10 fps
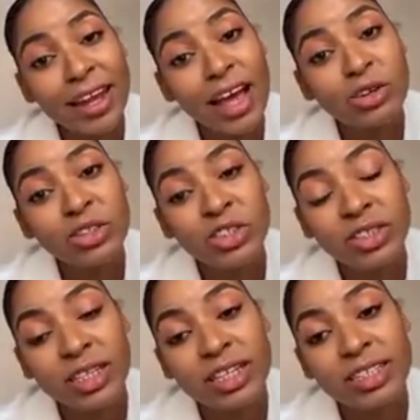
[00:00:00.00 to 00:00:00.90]
And how
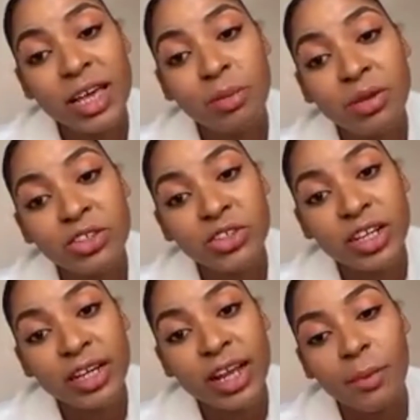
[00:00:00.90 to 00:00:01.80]
she says I
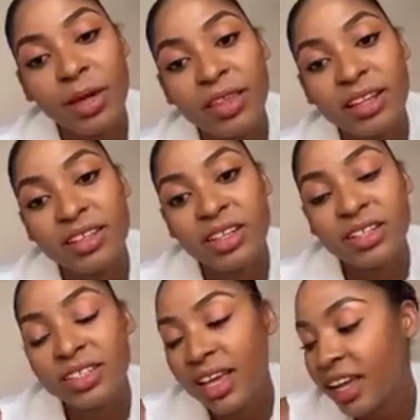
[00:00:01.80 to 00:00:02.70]
betrayed her Mother
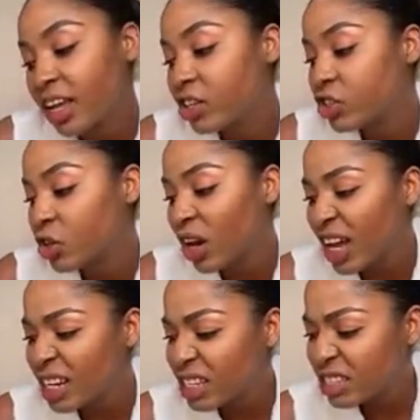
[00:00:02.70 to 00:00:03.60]
Teresa, Angel
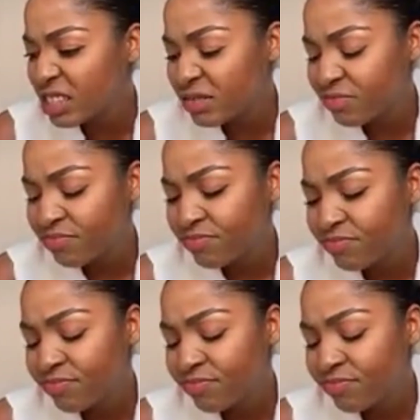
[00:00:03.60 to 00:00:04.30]
Alice.